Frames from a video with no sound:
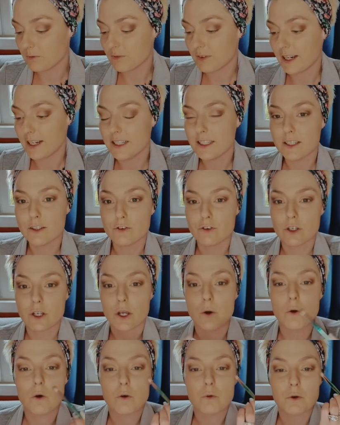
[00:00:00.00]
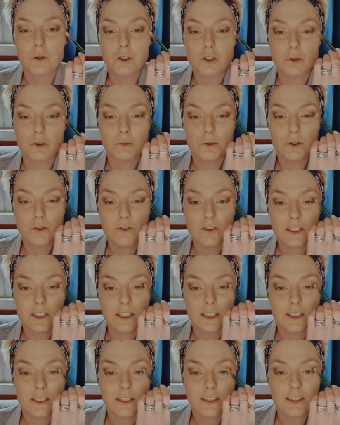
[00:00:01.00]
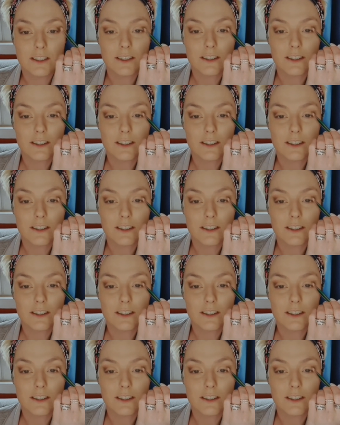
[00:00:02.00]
I find it really awkward to move today.